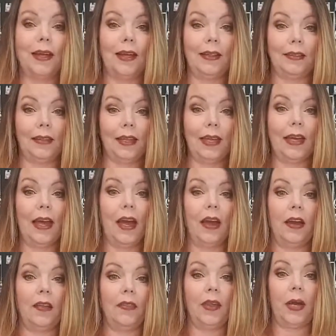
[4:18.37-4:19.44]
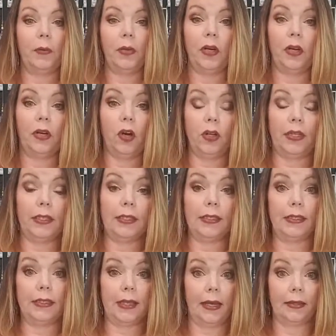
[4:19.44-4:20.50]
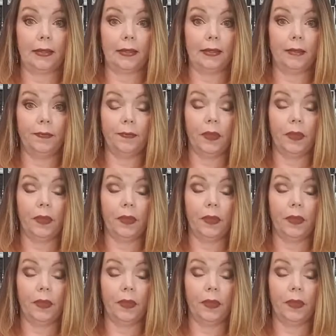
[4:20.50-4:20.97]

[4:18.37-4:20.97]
I lay it out, and then I put it all into sets.